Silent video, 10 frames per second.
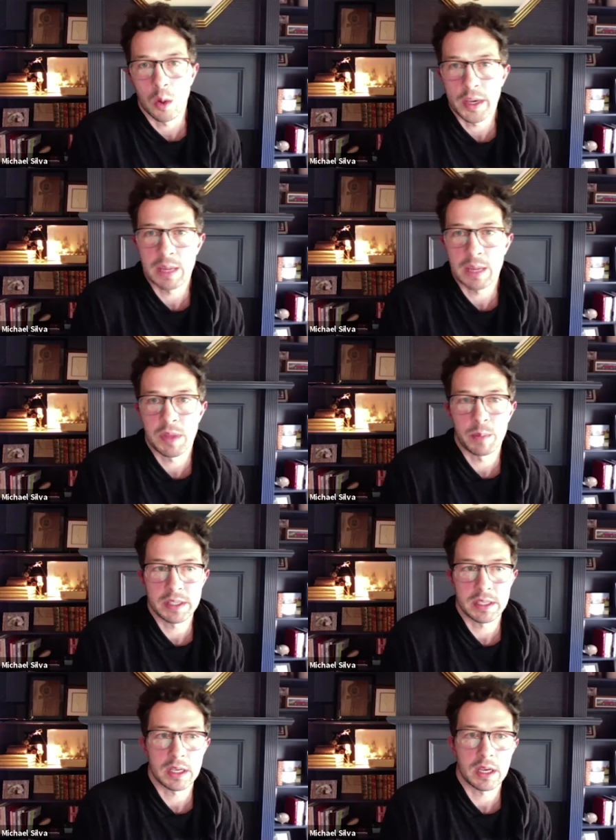keep them
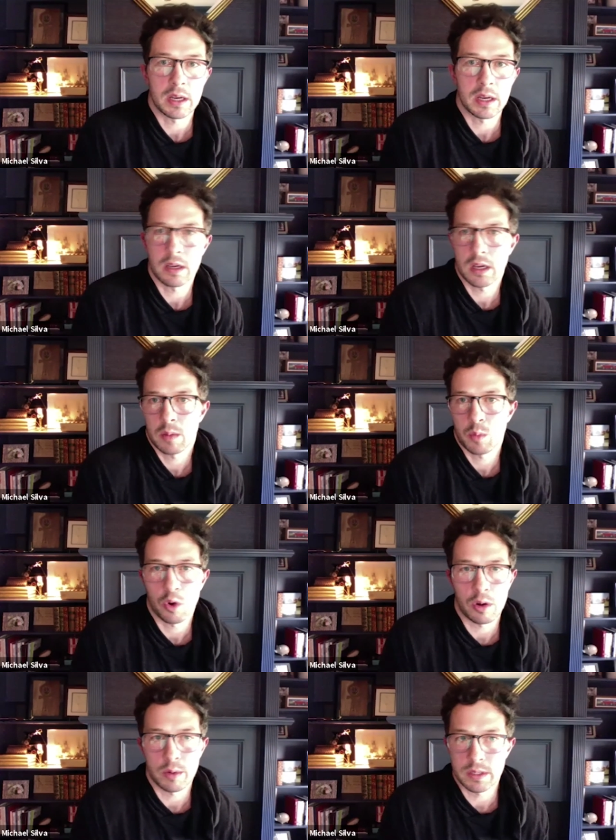busy, and we're
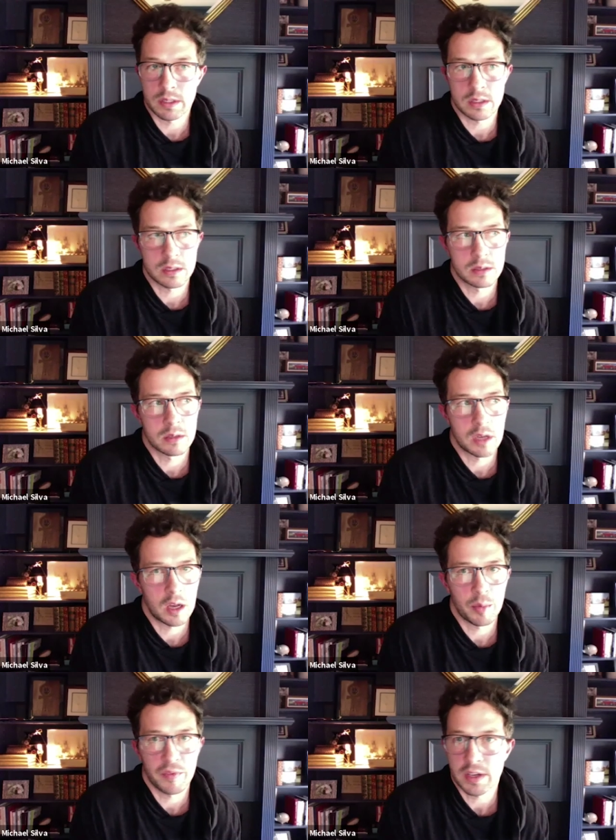always
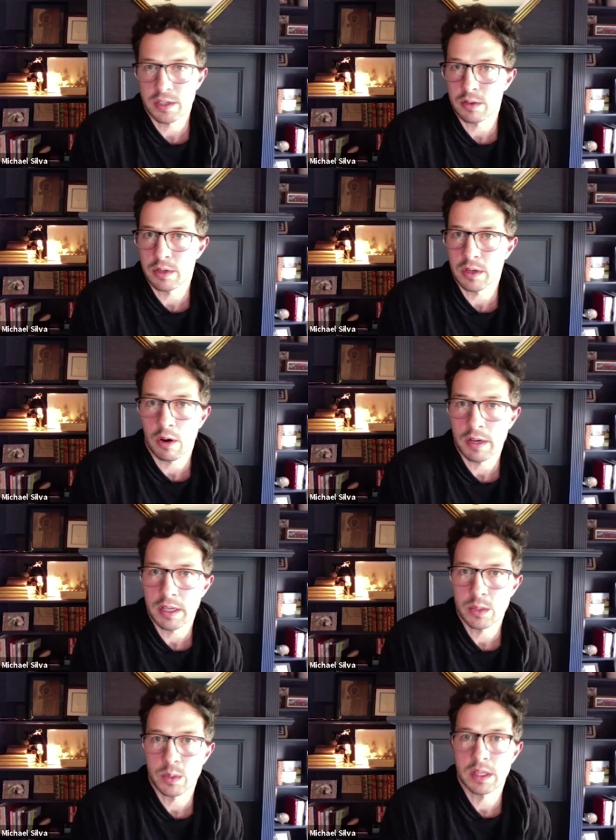professional and
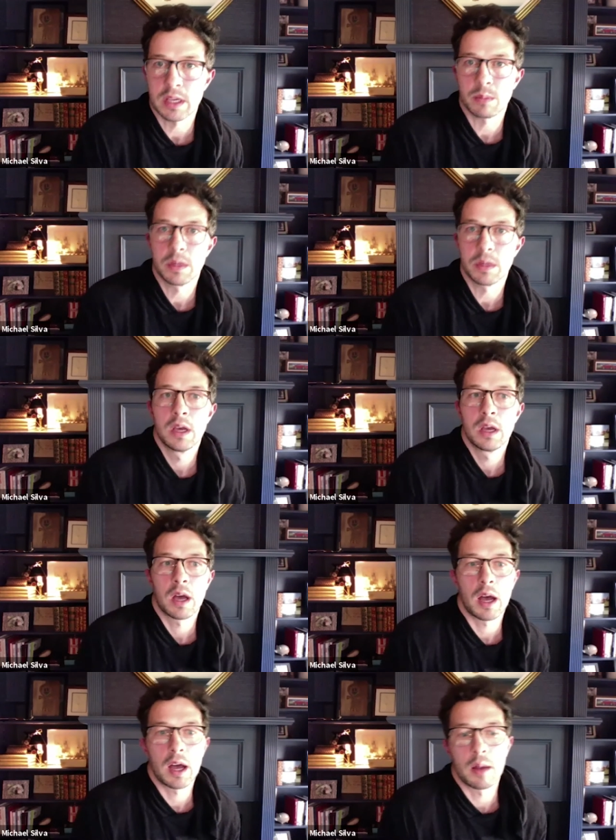courteous with them,
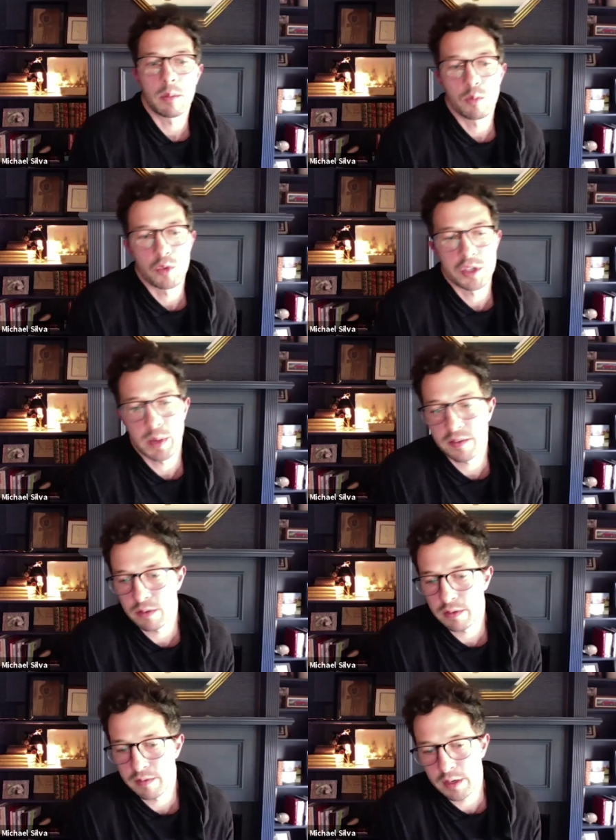
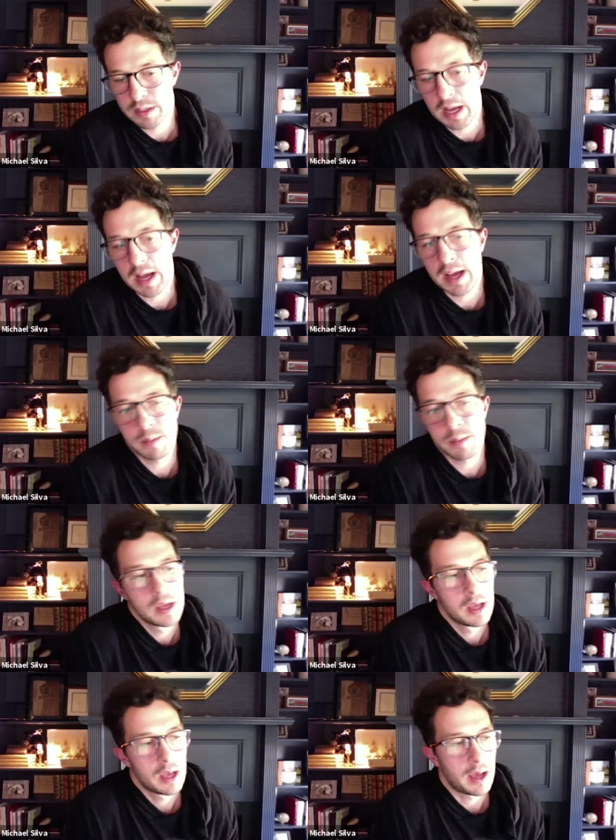respectful of their time.
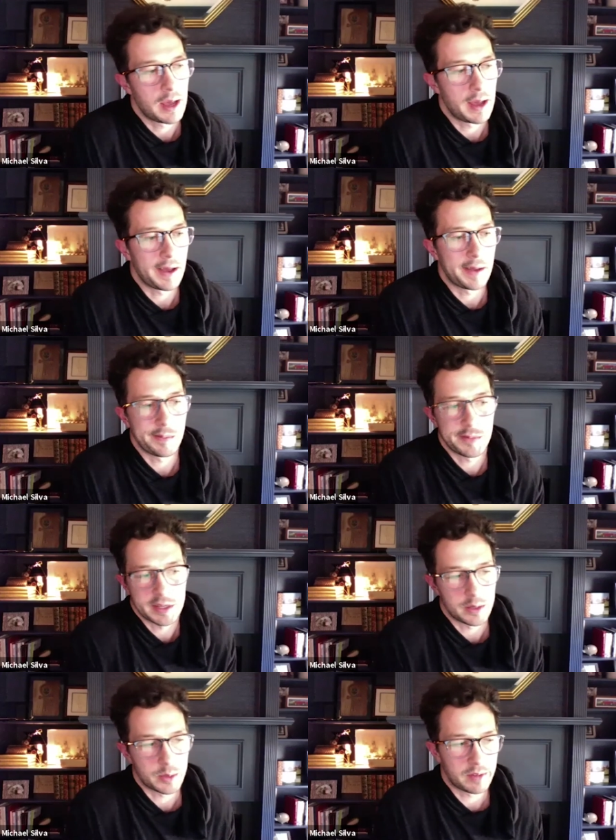
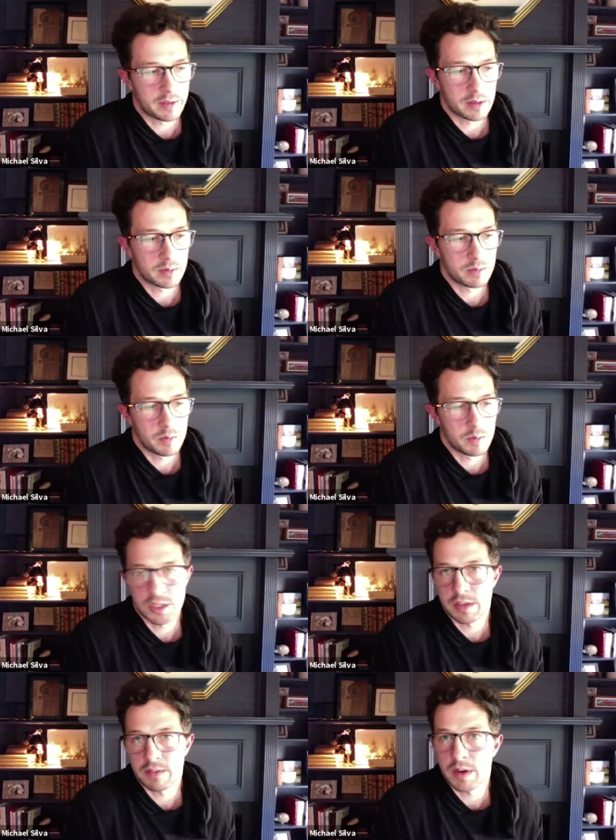So we have
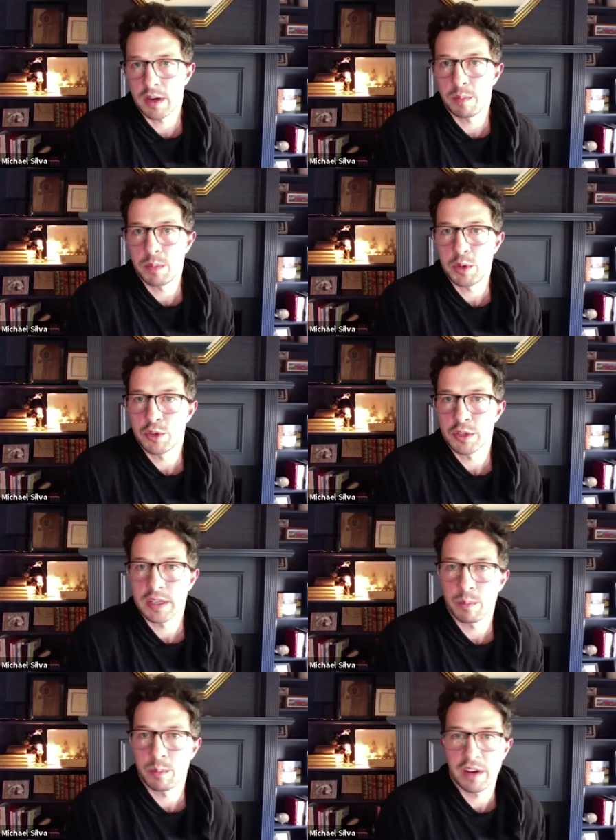just a very
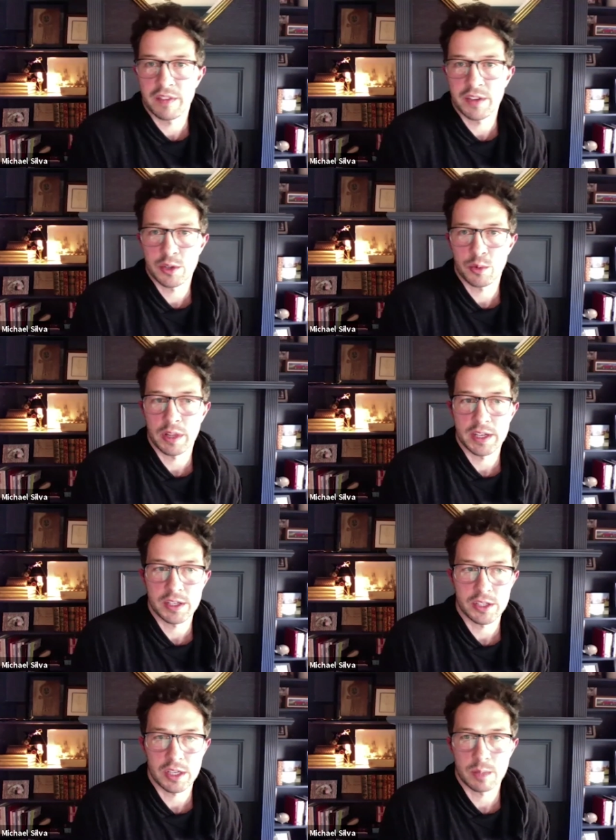mutually beneficial
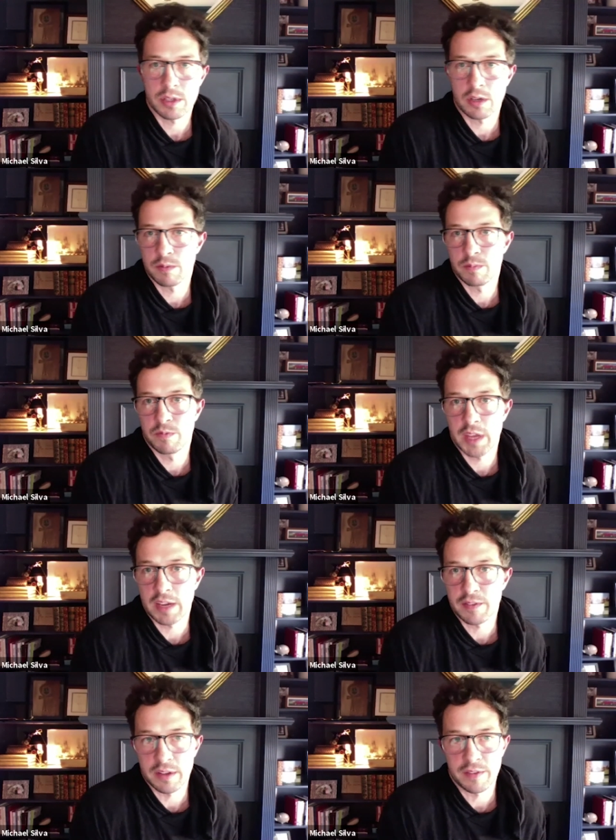relationship. So
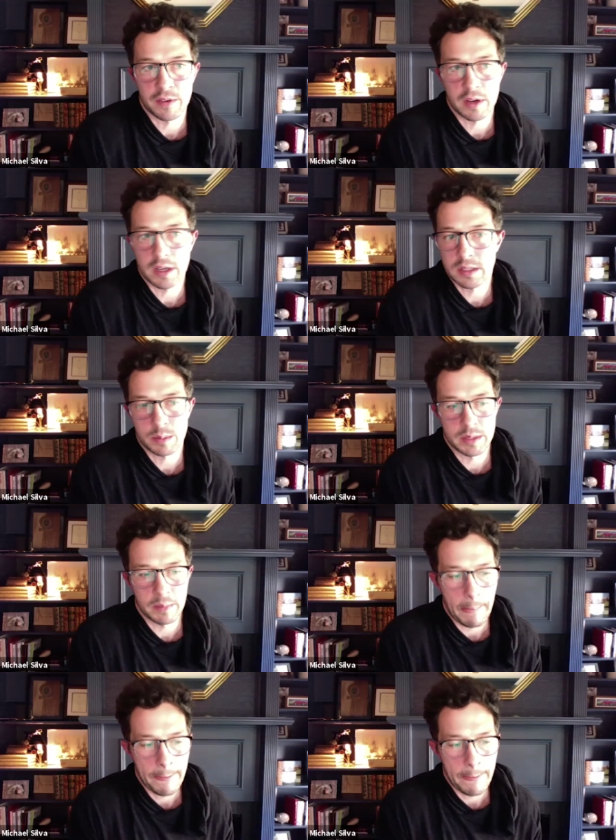thankfully for us, I mean,